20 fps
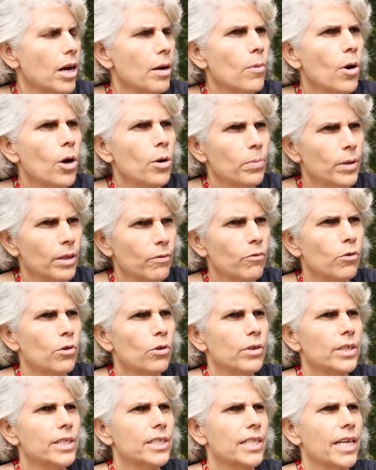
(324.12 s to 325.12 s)
I'm hoping
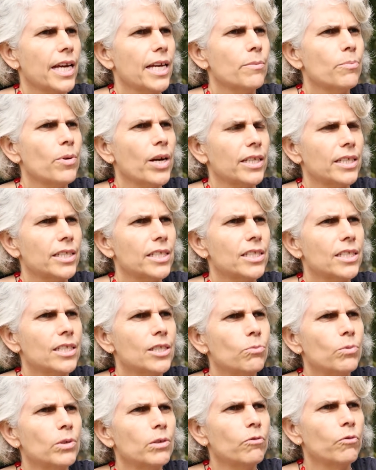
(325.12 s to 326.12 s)
for is that
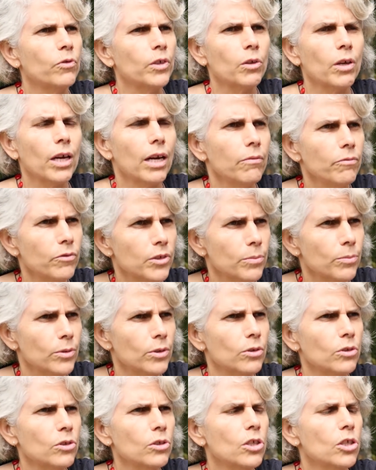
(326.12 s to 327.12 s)
practitioners will feel
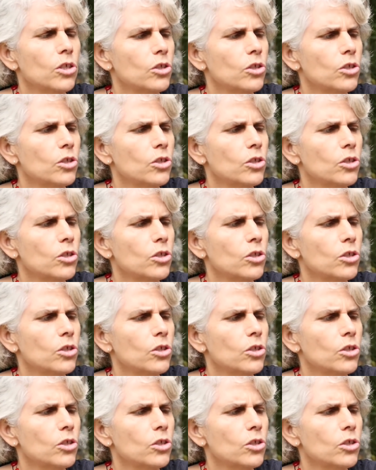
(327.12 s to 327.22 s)
comfortable